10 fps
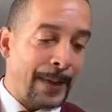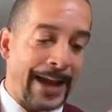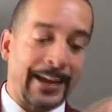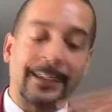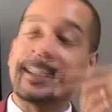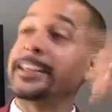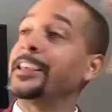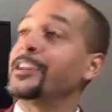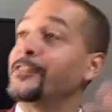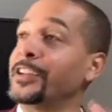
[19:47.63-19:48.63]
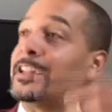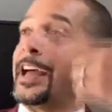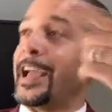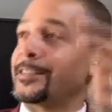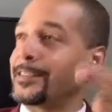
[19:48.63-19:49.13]
by clinking of the
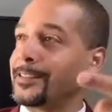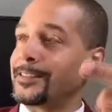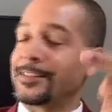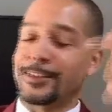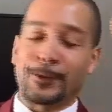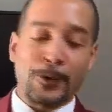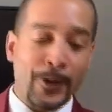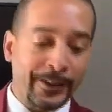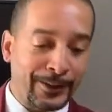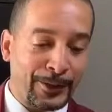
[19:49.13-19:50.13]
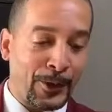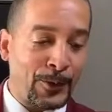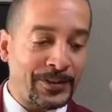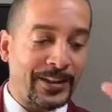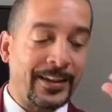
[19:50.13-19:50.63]
glasses during the
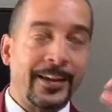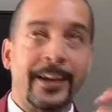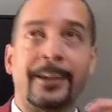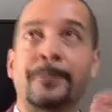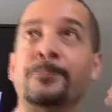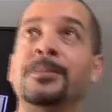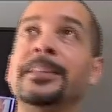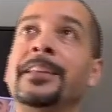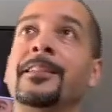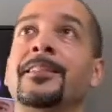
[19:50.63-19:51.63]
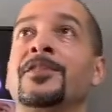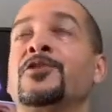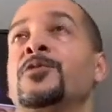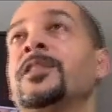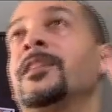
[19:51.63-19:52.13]
toast, it completed
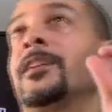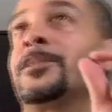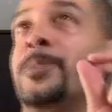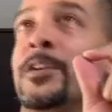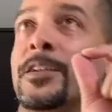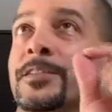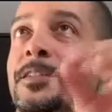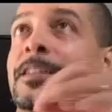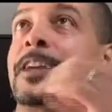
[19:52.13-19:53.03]
this drinking experience.